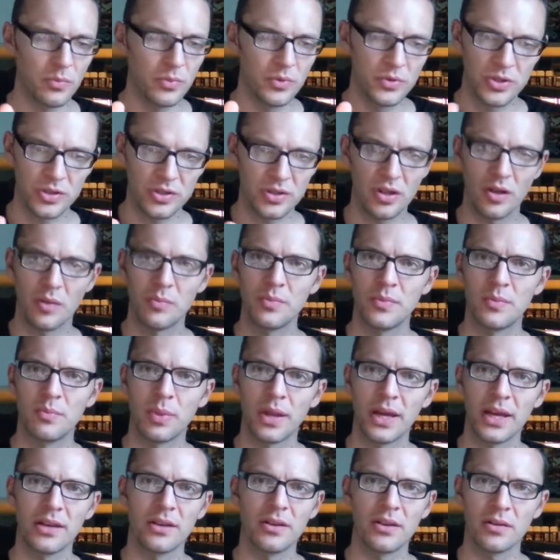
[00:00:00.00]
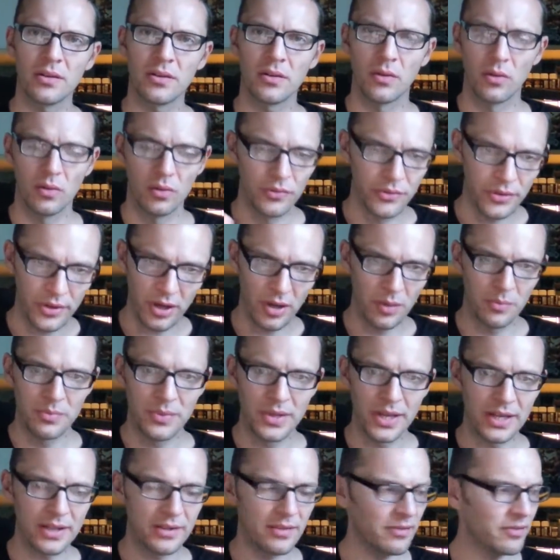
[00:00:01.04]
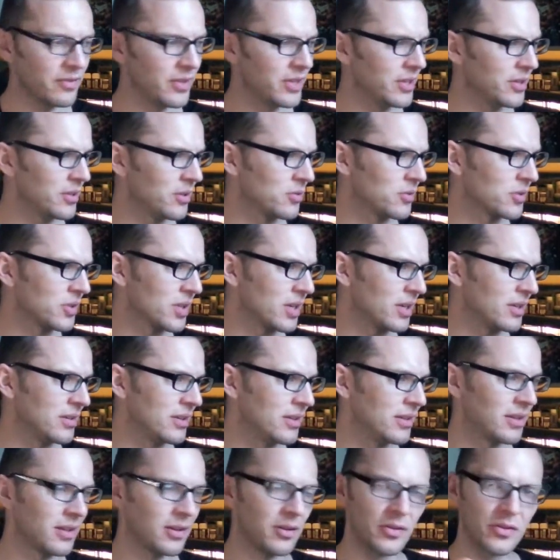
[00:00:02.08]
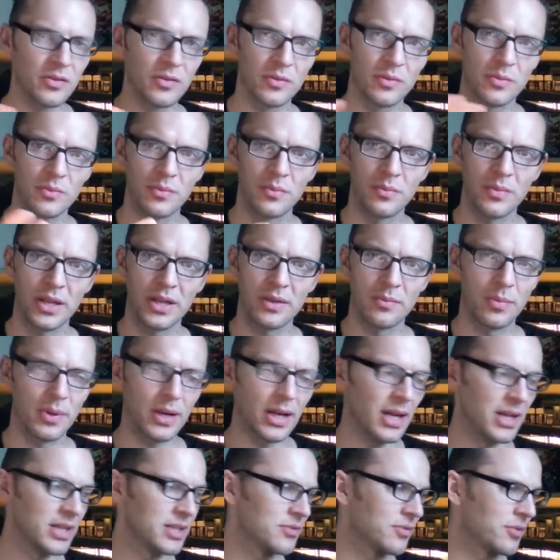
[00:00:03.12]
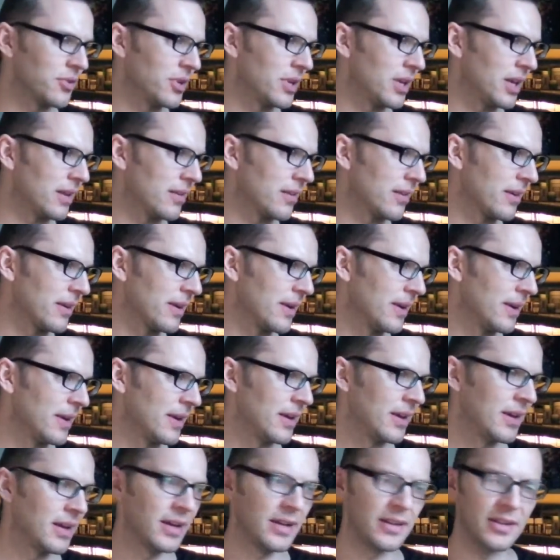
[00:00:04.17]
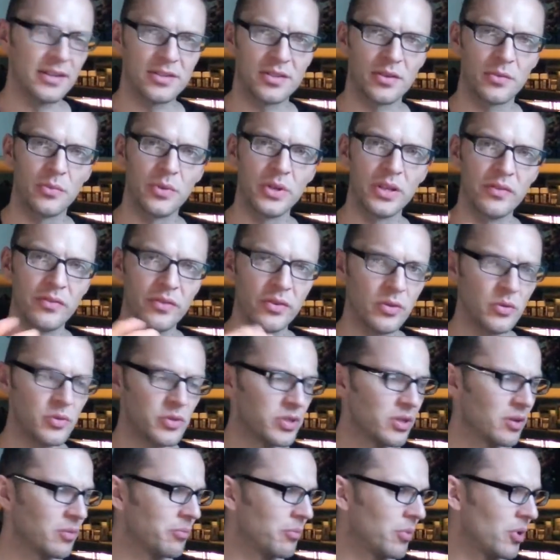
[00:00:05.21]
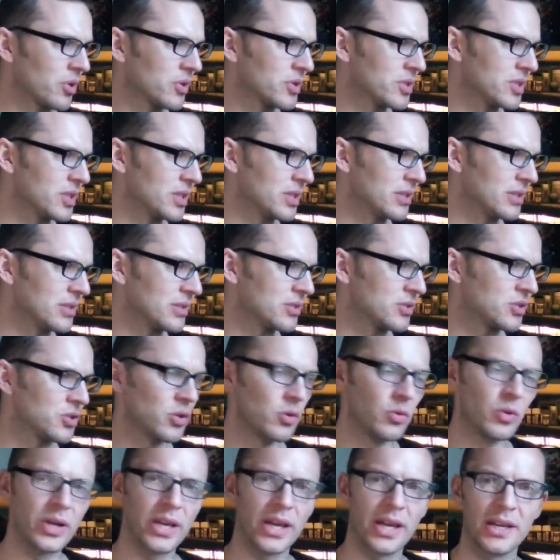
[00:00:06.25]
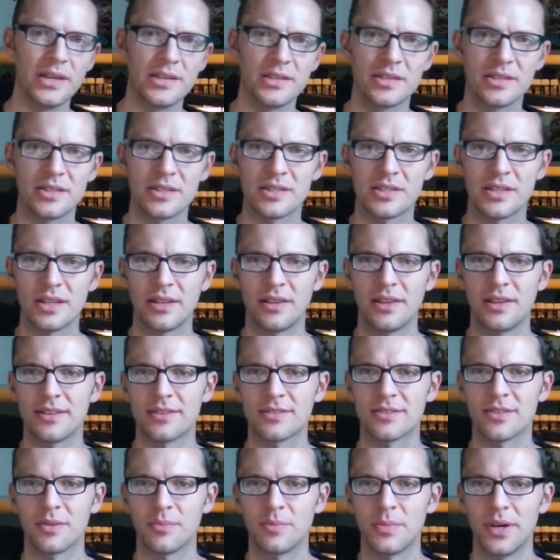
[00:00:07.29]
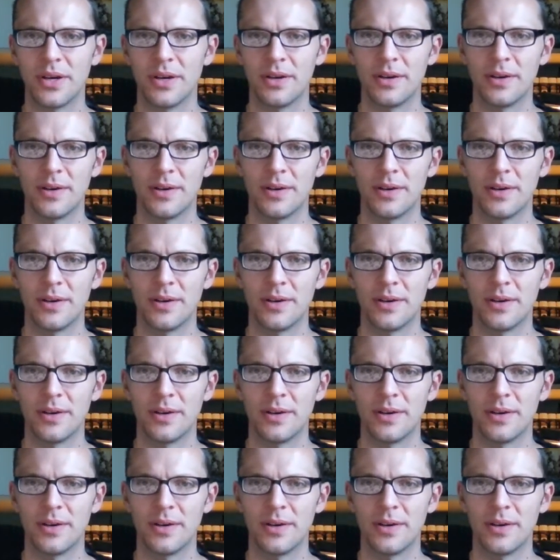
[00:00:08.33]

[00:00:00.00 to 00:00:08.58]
Just plain old update videos I did. I also made a playlist for that. And then some reviews, unboxings, showcases, and then some